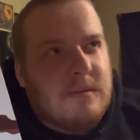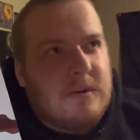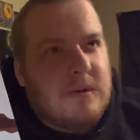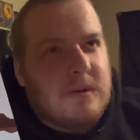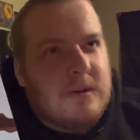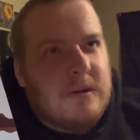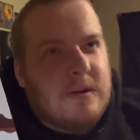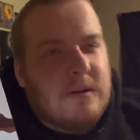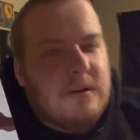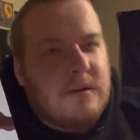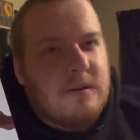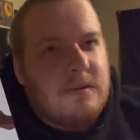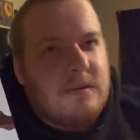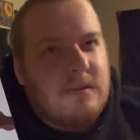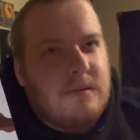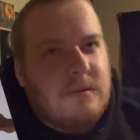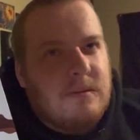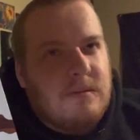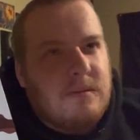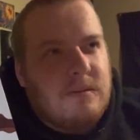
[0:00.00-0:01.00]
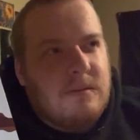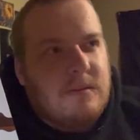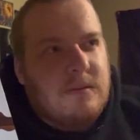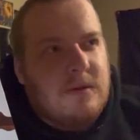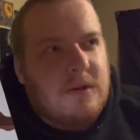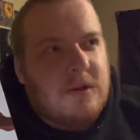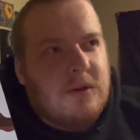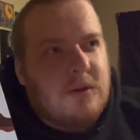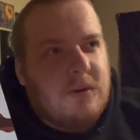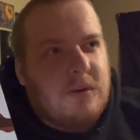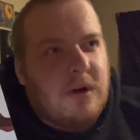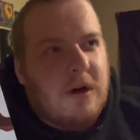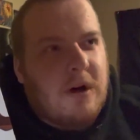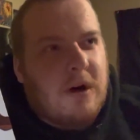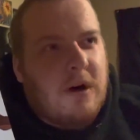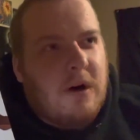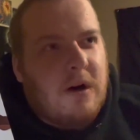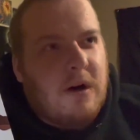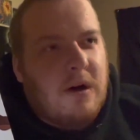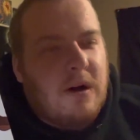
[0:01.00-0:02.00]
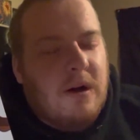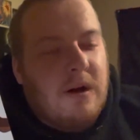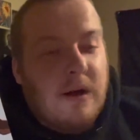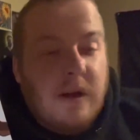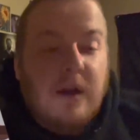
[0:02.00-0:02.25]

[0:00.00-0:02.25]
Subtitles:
is it Zutara?